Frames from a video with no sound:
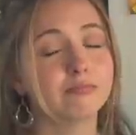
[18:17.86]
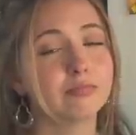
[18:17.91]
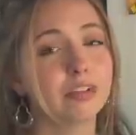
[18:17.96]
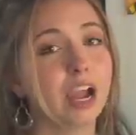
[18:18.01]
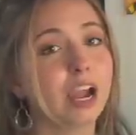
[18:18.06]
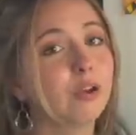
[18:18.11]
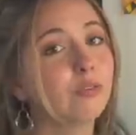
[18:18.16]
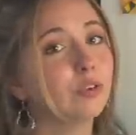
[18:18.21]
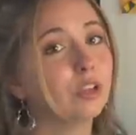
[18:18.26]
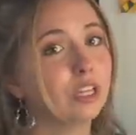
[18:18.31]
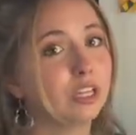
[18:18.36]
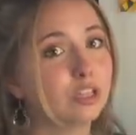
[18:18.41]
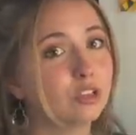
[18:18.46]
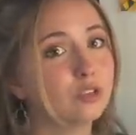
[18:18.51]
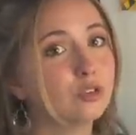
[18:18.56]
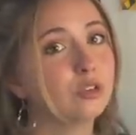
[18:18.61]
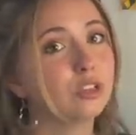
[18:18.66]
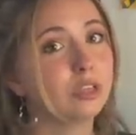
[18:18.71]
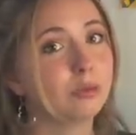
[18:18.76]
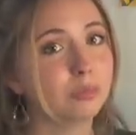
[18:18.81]
I really
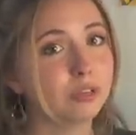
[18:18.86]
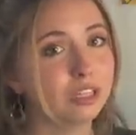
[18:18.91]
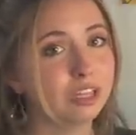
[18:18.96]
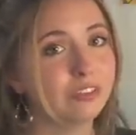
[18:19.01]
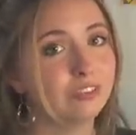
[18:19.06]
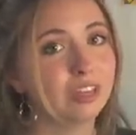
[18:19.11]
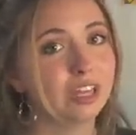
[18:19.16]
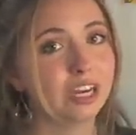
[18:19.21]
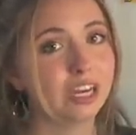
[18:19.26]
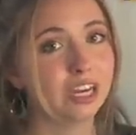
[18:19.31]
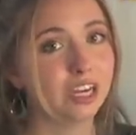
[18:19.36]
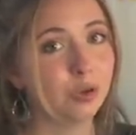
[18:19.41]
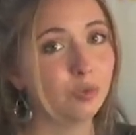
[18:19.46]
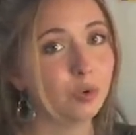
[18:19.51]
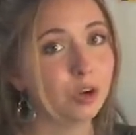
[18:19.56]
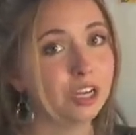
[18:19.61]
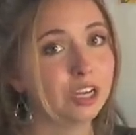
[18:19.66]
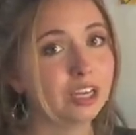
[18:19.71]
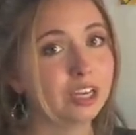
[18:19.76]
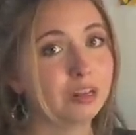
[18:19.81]
truly believe that
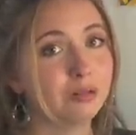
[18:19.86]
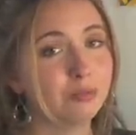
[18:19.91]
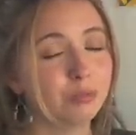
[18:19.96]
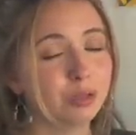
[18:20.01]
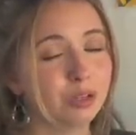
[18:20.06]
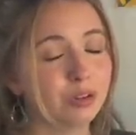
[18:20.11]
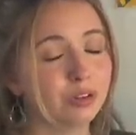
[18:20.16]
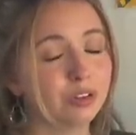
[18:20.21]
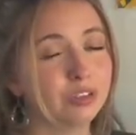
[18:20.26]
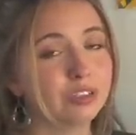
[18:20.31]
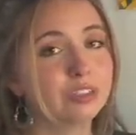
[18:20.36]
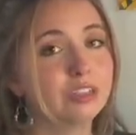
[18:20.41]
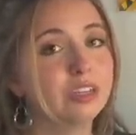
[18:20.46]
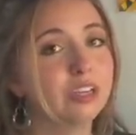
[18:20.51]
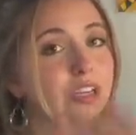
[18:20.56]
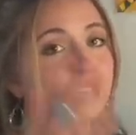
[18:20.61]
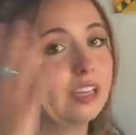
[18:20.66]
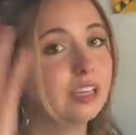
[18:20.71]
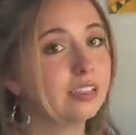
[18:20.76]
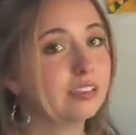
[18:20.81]
anyone can build
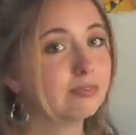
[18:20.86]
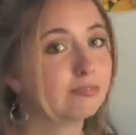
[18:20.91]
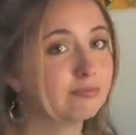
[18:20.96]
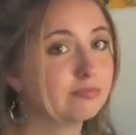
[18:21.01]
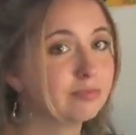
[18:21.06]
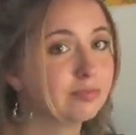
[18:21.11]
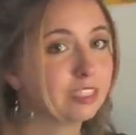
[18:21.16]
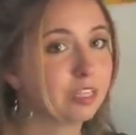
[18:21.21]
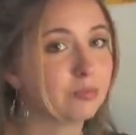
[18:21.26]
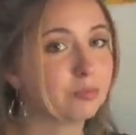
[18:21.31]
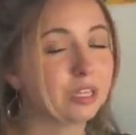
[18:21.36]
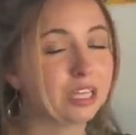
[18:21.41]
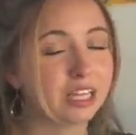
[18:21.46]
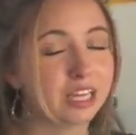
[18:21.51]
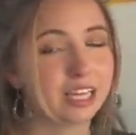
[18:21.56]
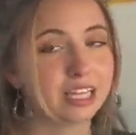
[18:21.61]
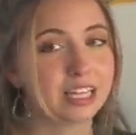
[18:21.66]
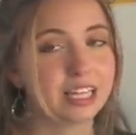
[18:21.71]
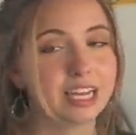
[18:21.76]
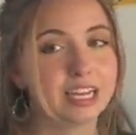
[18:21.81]
something
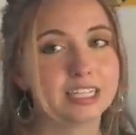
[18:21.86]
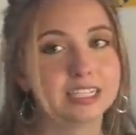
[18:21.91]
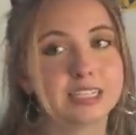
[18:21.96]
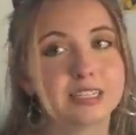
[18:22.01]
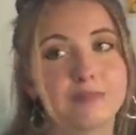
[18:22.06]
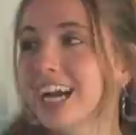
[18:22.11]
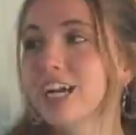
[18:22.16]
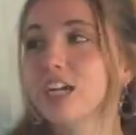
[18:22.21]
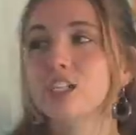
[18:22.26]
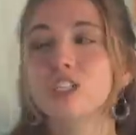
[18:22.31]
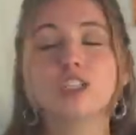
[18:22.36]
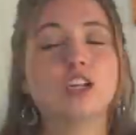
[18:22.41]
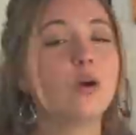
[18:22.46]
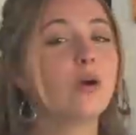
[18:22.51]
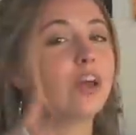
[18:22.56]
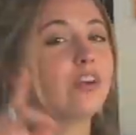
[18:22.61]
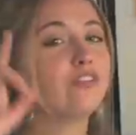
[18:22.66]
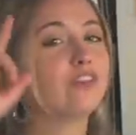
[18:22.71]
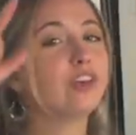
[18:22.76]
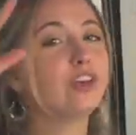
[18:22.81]
like this. So
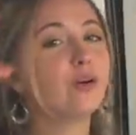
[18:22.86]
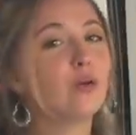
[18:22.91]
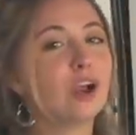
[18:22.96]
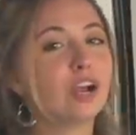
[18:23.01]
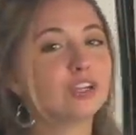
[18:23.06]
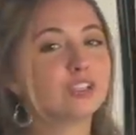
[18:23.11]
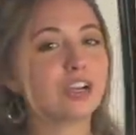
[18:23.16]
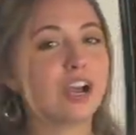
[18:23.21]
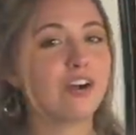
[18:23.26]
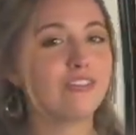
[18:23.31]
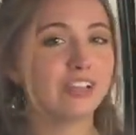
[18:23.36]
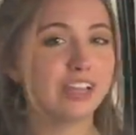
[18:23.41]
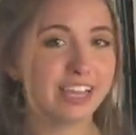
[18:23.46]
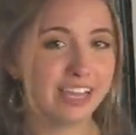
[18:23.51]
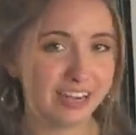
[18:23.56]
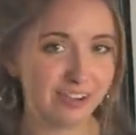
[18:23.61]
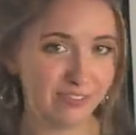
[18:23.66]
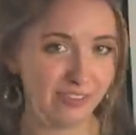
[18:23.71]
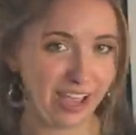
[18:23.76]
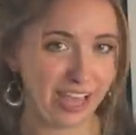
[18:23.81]
if you are traveling
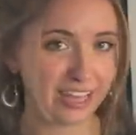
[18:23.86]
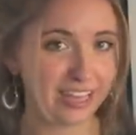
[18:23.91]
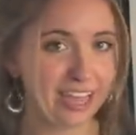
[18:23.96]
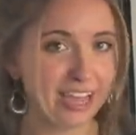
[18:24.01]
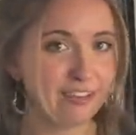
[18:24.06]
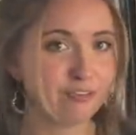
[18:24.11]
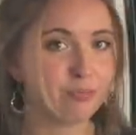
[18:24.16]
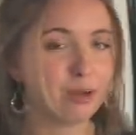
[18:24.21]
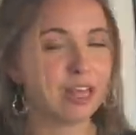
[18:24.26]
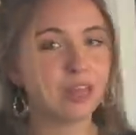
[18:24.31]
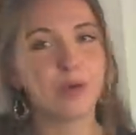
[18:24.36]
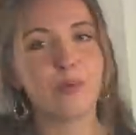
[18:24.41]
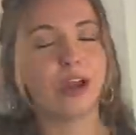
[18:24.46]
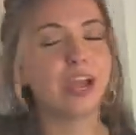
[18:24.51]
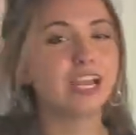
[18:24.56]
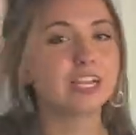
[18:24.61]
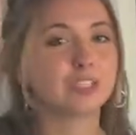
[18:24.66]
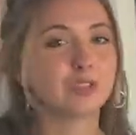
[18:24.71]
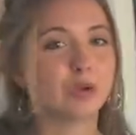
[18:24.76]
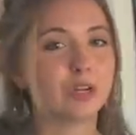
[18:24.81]
in van life, by the way,
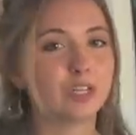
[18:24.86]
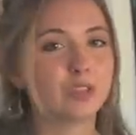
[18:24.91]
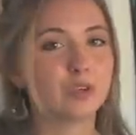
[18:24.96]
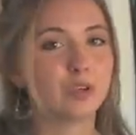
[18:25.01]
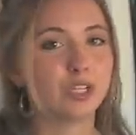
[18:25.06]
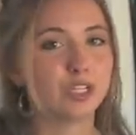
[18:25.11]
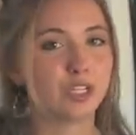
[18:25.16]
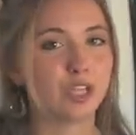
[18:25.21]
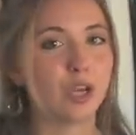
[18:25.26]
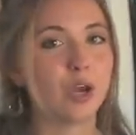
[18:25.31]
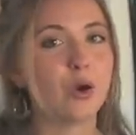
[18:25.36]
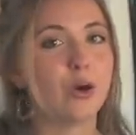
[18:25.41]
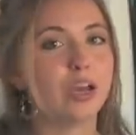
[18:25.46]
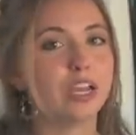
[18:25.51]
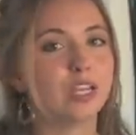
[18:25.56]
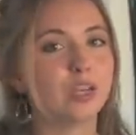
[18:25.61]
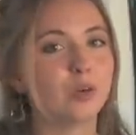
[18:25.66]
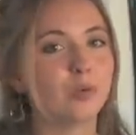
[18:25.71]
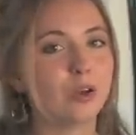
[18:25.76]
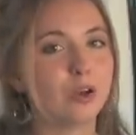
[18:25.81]
in 2022
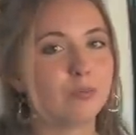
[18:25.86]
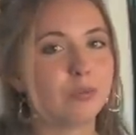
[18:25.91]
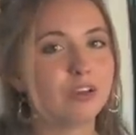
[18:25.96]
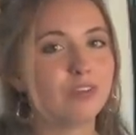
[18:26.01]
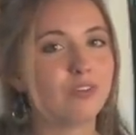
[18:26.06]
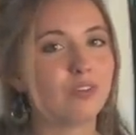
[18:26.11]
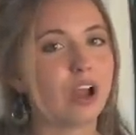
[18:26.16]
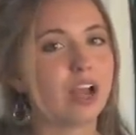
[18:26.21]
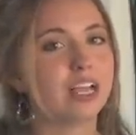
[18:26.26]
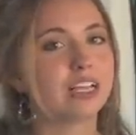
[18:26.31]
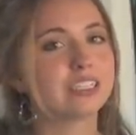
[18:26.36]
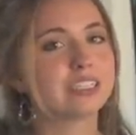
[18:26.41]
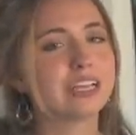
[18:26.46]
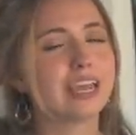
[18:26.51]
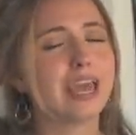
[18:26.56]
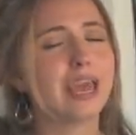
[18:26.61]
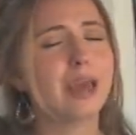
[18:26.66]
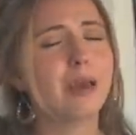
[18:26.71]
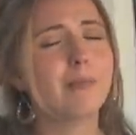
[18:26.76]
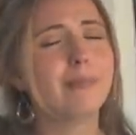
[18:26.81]
and you want to be friends,
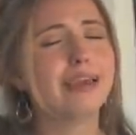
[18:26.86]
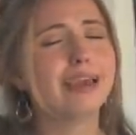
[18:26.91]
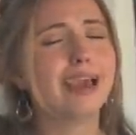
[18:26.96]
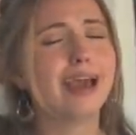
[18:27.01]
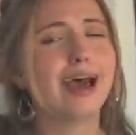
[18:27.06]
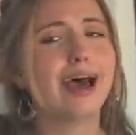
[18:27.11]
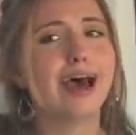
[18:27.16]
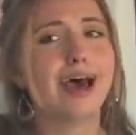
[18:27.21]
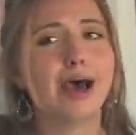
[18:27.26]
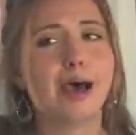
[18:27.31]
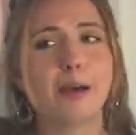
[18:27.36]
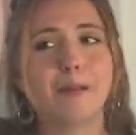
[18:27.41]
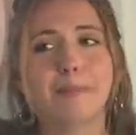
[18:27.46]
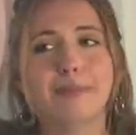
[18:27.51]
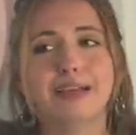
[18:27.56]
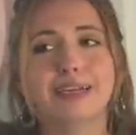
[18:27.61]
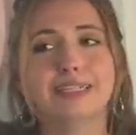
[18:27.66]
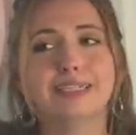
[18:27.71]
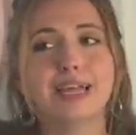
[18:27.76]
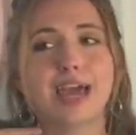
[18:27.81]
hit me up
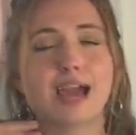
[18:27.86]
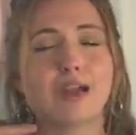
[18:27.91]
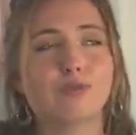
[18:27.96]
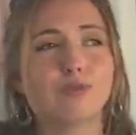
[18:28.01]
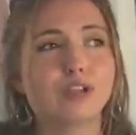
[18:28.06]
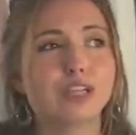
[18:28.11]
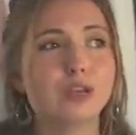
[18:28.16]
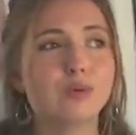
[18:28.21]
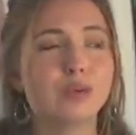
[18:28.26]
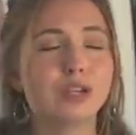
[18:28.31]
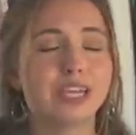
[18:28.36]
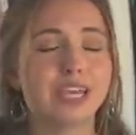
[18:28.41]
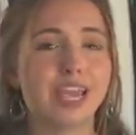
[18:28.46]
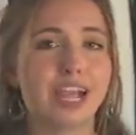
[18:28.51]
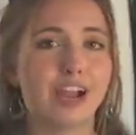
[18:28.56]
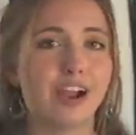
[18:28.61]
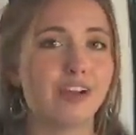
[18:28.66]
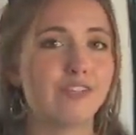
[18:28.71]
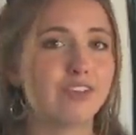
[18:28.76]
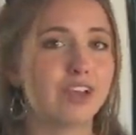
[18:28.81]
because I really want to
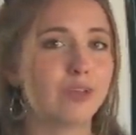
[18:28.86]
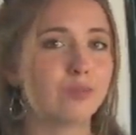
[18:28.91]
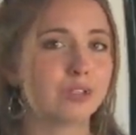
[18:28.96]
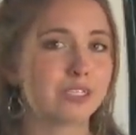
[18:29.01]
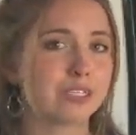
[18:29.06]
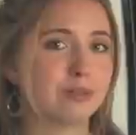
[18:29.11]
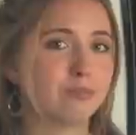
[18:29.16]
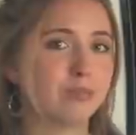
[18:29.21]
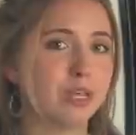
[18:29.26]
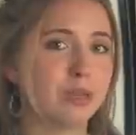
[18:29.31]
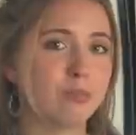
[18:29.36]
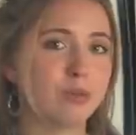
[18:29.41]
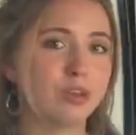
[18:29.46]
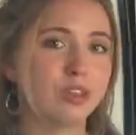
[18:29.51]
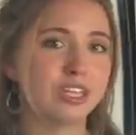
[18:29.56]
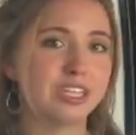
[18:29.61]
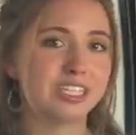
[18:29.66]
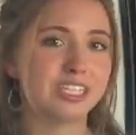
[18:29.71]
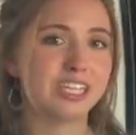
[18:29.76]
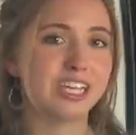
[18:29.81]
caravan with some people
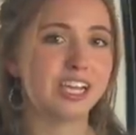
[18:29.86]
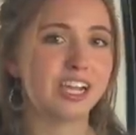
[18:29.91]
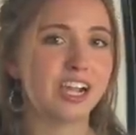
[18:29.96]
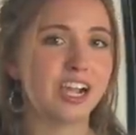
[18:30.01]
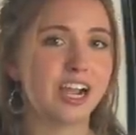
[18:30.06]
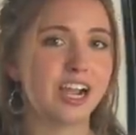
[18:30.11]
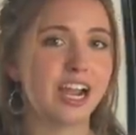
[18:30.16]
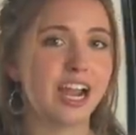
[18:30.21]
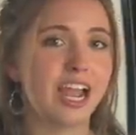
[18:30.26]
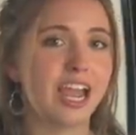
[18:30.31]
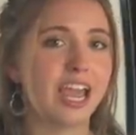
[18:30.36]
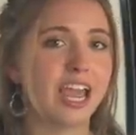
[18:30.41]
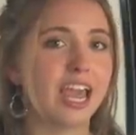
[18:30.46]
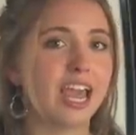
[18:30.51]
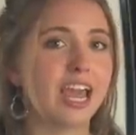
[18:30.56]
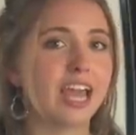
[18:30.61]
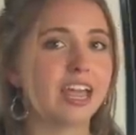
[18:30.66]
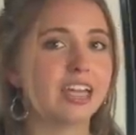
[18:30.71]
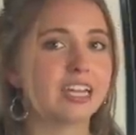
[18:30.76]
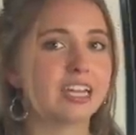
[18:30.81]
this year
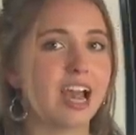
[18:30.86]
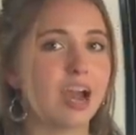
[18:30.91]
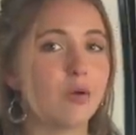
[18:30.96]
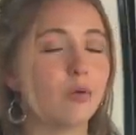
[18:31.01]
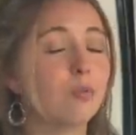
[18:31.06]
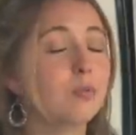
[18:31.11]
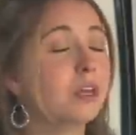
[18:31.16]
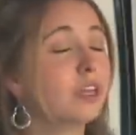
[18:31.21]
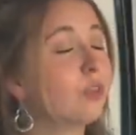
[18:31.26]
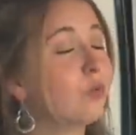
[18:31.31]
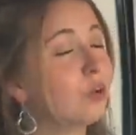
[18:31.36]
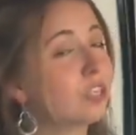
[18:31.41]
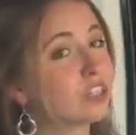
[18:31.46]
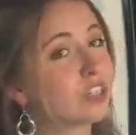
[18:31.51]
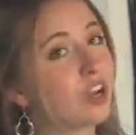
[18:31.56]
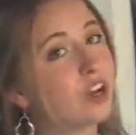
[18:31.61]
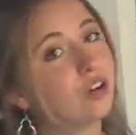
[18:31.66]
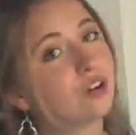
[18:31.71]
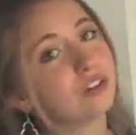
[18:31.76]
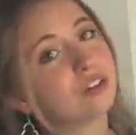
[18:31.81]
and I will be on the west
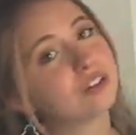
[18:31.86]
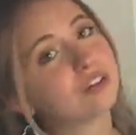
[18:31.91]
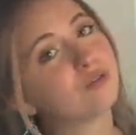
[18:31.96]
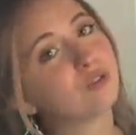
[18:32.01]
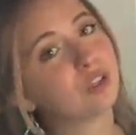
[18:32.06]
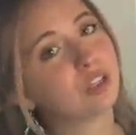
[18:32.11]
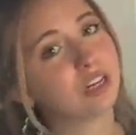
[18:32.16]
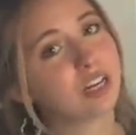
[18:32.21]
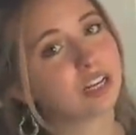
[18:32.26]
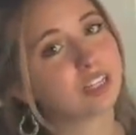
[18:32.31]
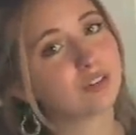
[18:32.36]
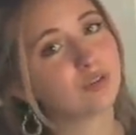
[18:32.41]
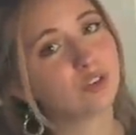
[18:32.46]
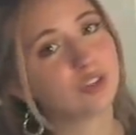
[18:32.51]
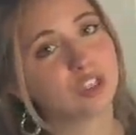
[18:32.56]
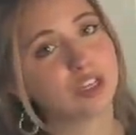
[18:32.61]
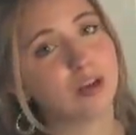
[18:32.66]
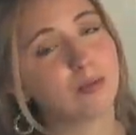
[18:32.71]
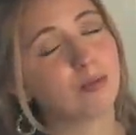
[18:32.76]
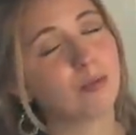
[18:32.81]
coast for the next
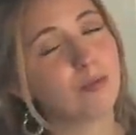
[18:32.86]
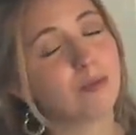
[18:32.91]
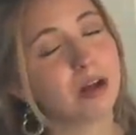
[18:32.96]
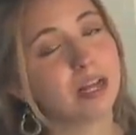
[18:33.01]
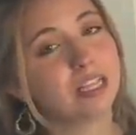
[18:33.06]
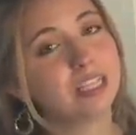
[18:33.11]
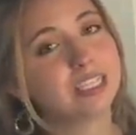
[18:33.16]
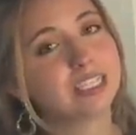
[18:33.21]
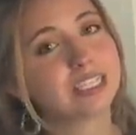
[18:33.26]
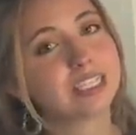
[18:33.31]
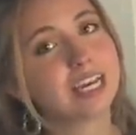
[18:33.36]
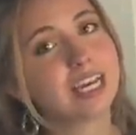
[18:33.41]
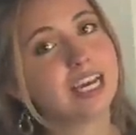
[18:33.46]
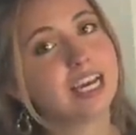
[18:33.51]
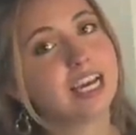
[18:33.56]
foreseeable months.